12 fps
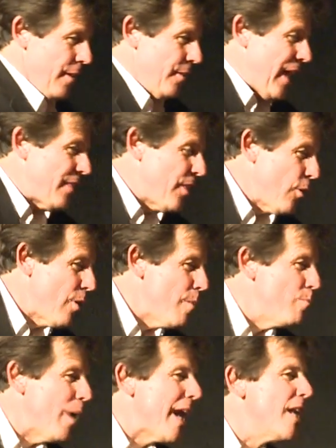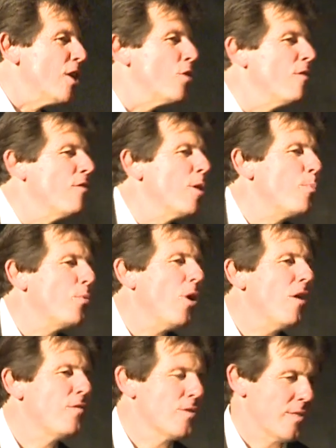that the remainder of the
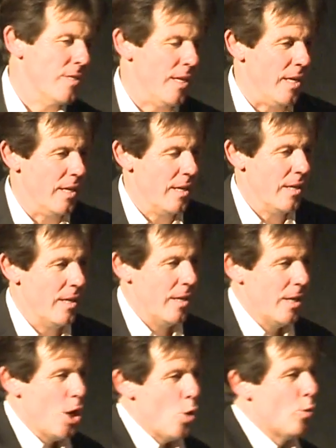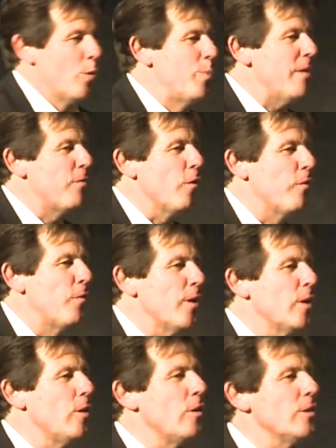prophecy will be
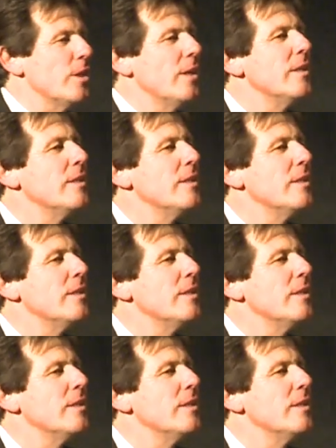fulfilled